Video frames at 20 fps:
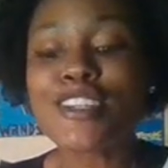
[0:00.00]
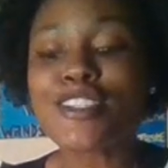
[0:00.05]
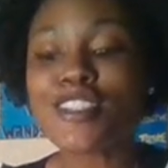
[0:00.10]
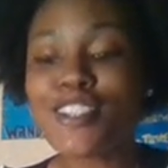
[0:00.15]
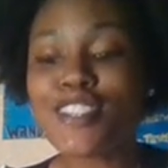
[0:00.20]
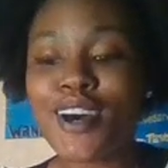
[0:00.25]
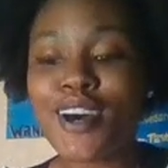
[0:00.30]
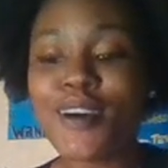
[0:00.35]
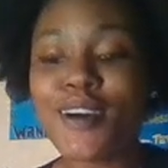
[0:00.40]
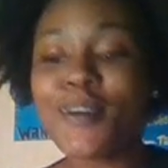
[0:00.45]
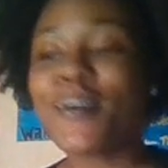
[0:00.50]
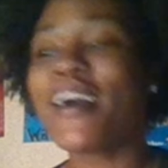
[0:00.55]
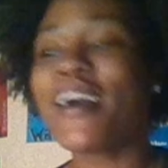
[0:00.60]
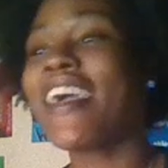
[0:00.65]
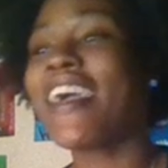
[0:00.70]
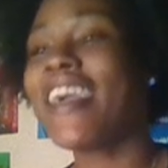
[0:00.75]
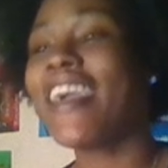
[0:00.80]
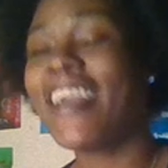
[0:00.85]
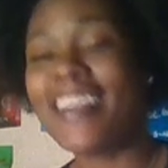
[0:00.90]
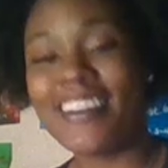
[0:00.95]
So,
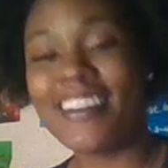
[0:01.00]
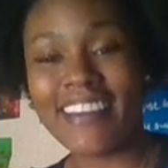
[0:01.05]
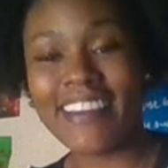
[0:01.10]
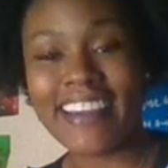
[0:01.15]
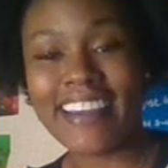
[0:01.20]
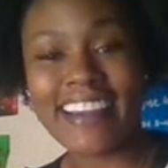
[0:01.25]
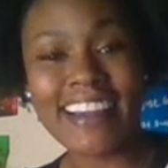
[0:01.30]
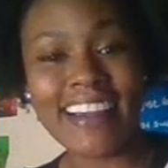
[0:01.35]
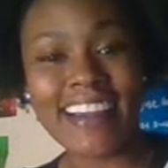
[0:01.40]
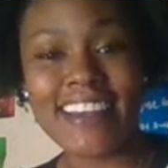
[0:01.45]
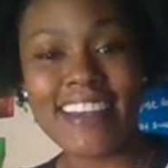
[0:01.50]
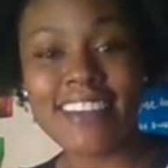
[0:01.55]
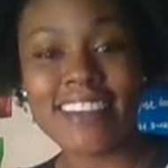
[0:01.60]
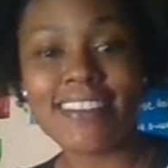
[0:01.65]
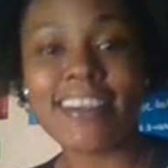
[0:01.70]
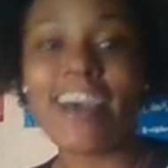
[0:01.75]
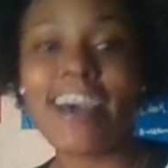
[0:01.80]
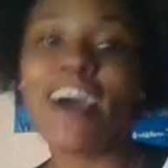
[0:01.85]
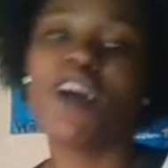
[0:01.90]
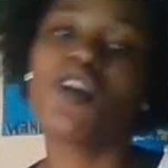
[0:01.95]
anyway, guys,
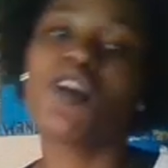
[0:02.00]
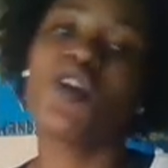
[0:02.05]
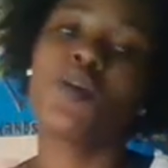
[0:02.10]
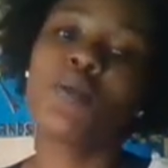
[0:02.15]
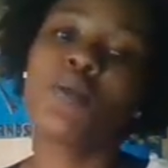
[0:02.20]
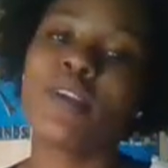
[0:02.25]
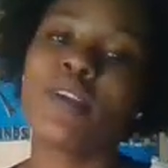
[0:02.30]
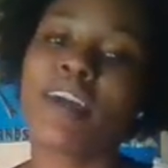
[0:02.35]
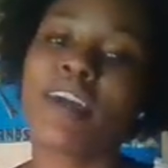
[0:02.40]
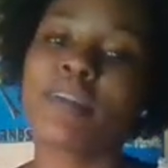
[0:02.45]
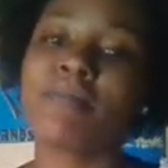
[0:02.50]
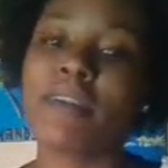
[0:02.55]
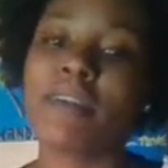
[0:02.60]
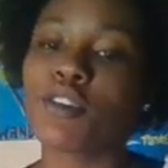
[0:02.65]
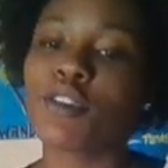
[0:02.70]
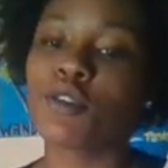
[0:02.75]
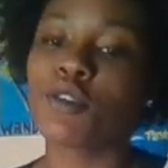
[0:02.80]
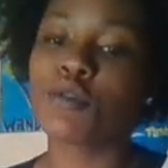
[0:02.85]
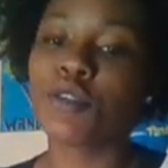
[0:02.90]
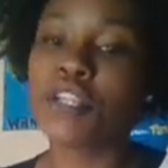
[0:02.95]
I hope you liked my
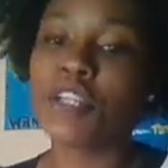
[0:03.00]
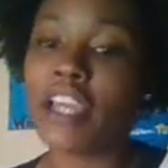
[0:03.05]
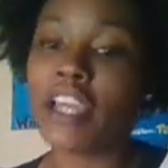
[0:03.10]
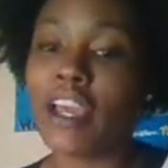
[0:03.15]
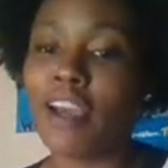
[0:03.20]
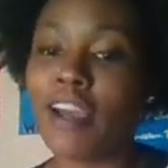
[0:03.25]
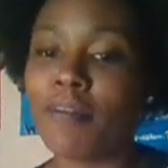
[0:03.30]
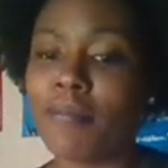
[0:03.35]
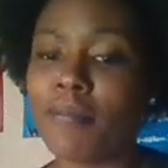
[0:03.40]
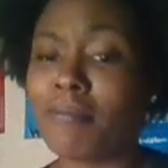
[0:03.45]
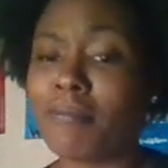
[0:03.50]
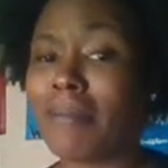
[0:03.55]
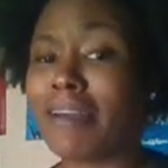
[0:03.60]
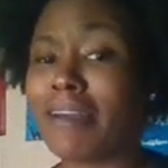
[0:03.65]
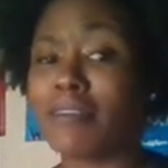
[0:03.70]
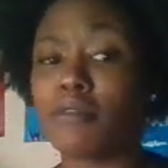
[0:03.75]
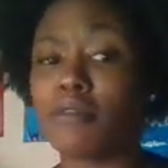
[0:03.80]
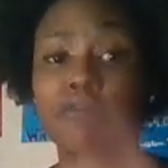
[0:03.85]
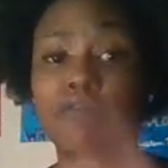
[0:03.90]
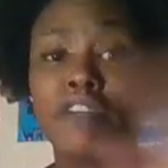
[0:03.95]
little recap and my
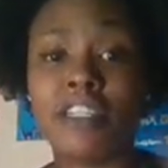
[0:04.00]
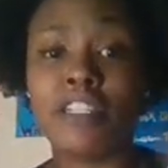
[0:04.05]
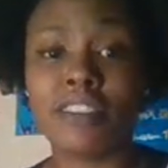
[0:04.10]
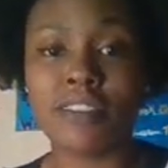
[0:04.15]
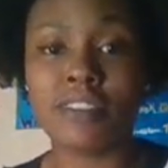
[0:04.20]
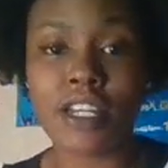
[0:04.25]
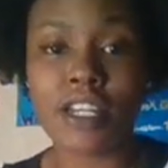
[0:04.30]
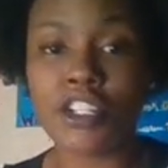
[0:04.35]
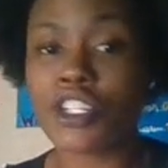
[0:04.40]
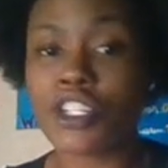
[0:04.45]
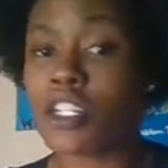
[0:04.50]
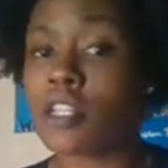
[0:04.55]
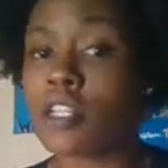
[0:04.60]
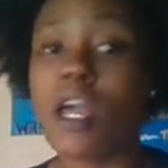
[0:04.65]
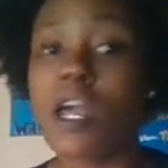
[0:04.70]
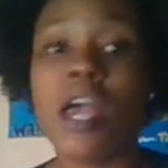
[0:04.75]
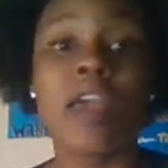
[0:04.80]
little vent session.